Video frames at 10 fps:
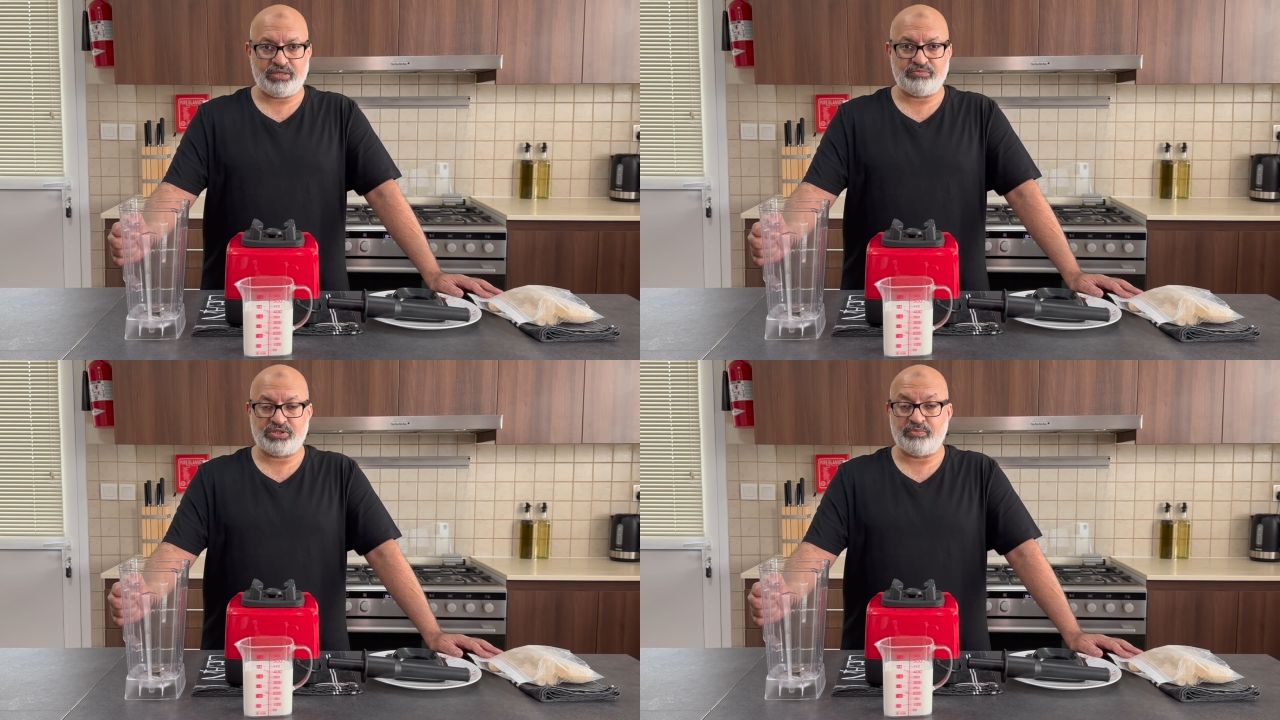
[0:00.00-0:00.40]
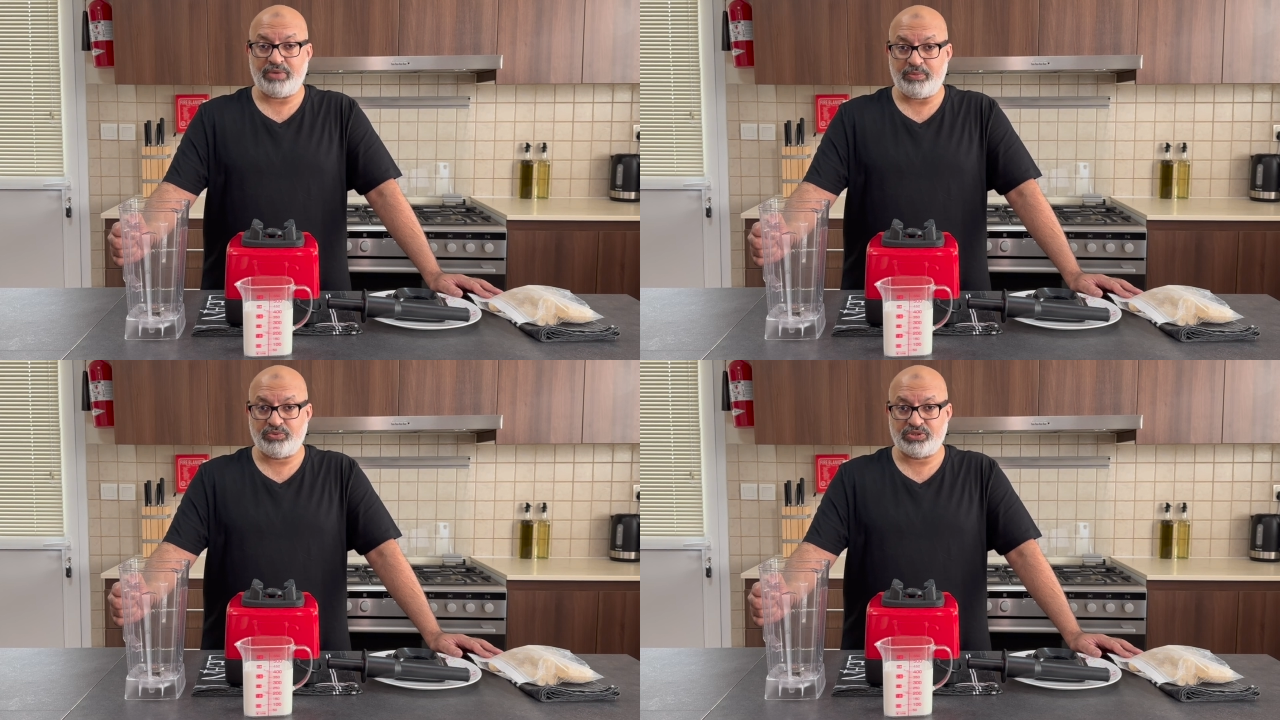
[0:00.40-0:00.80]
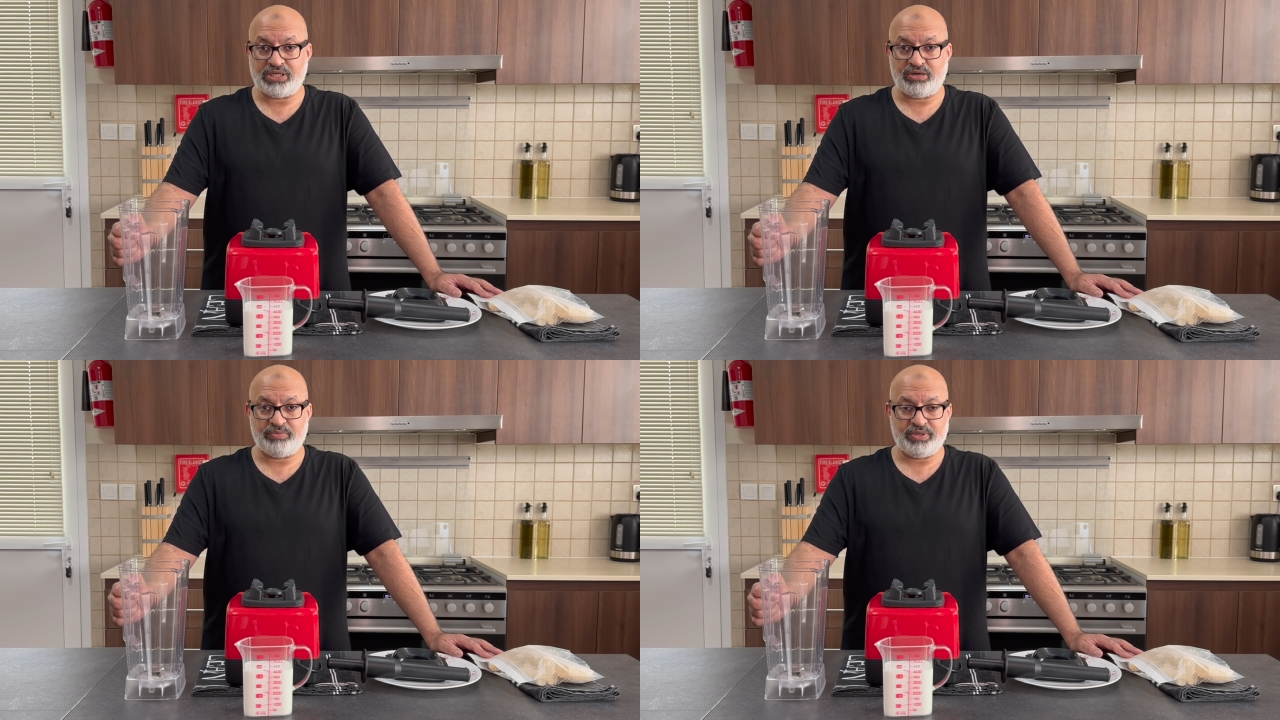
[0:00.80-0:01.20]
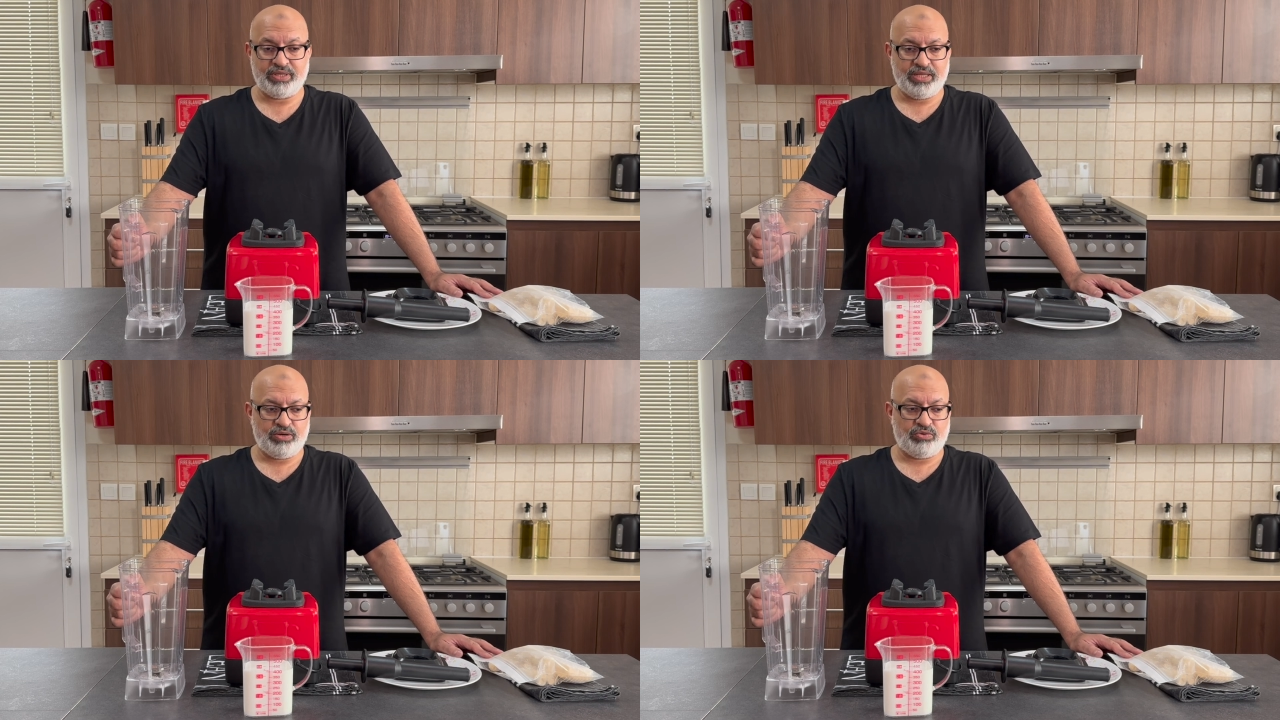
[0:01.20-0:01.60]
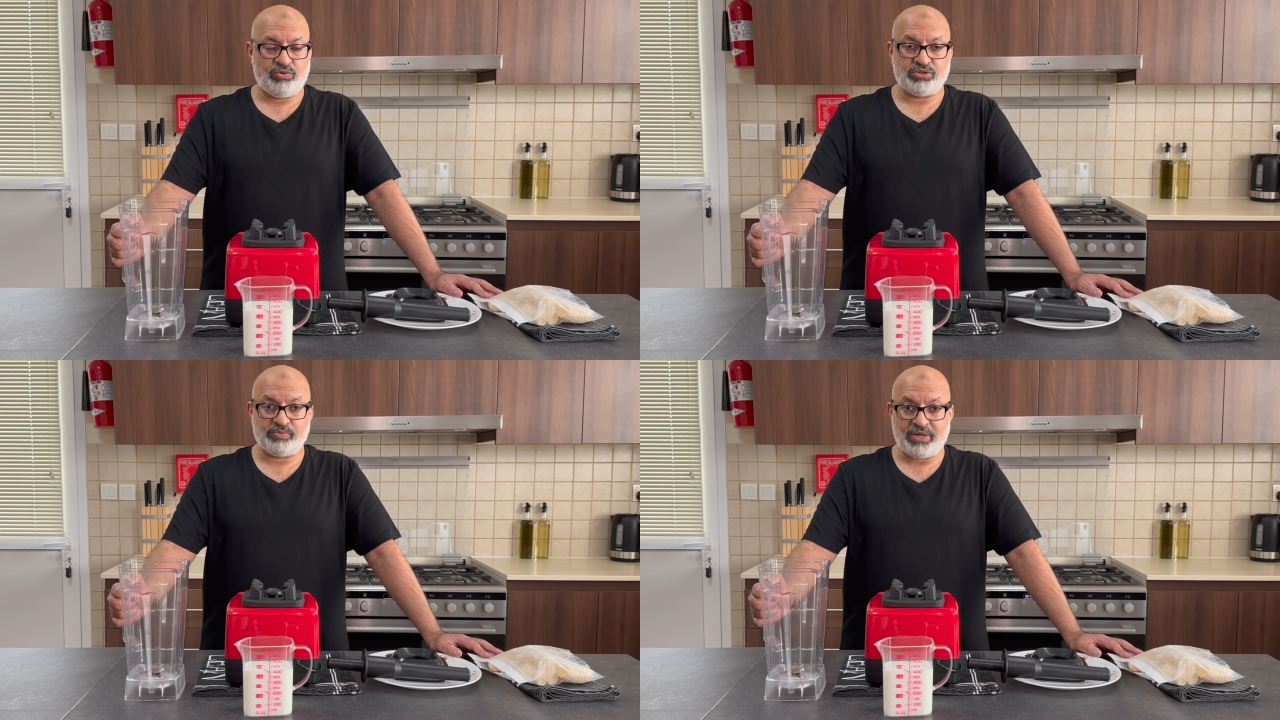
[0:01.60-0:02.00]
some maple syrup,
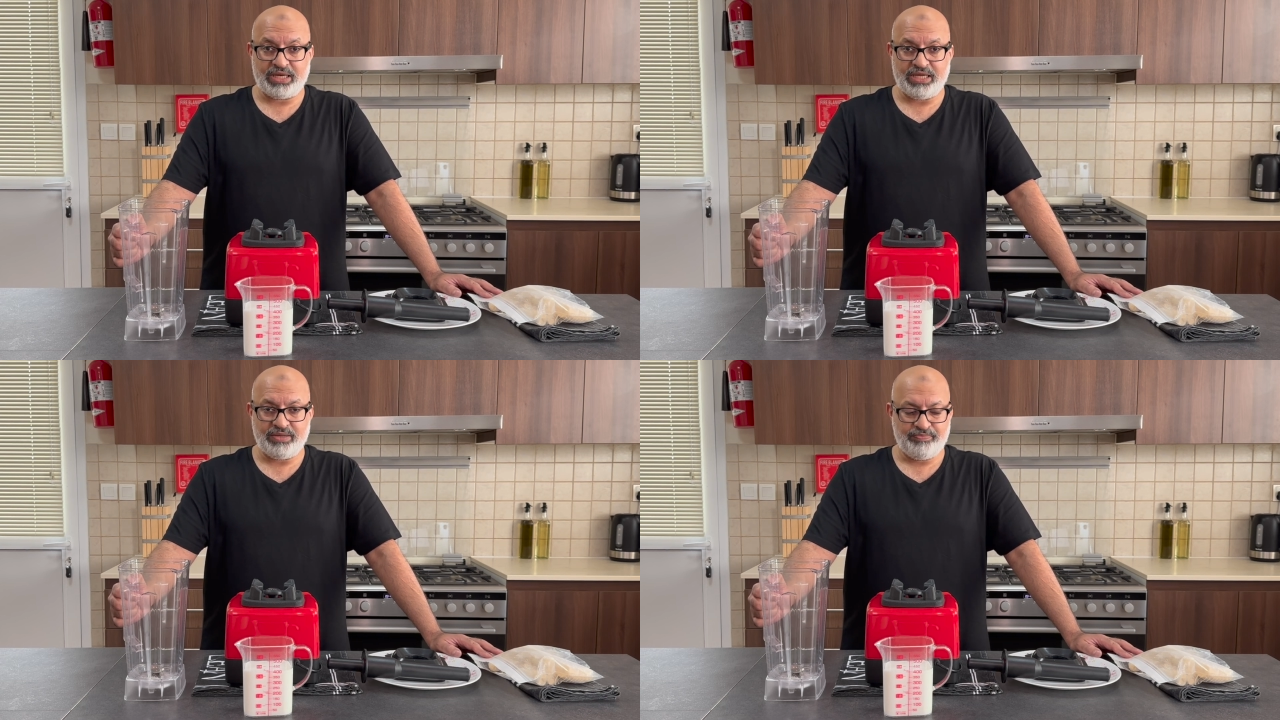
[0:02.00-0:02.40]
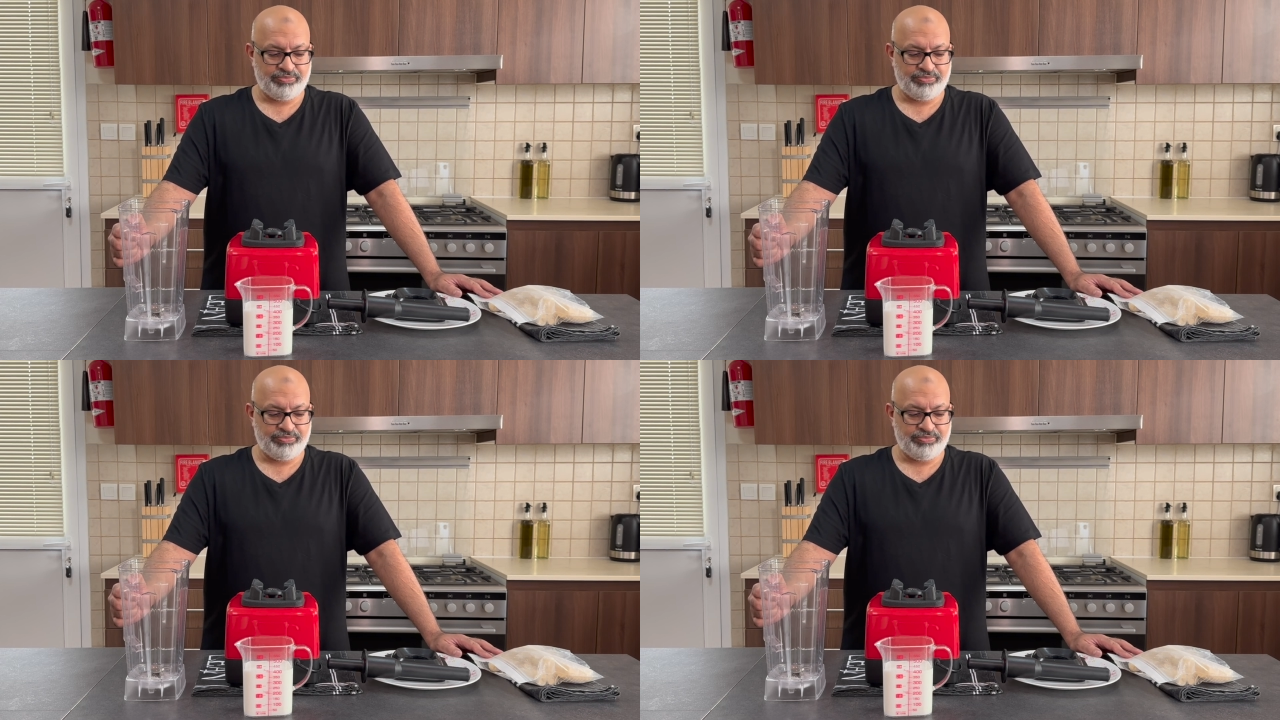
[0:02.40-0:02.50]
or some honey.